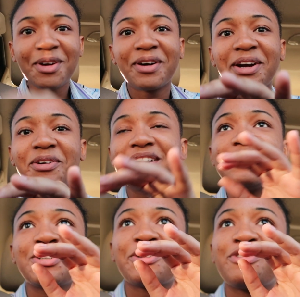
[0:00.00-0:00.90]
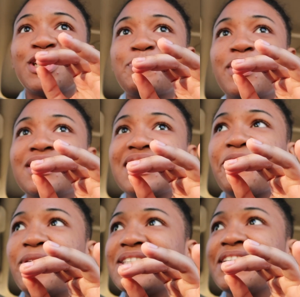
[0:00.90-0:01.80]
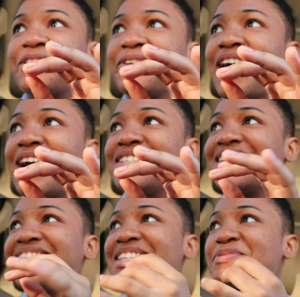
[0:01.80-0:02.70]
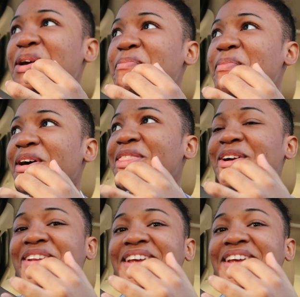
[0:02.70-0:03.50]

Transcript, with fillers: okay okay so the first person i want to see the reaction is my mother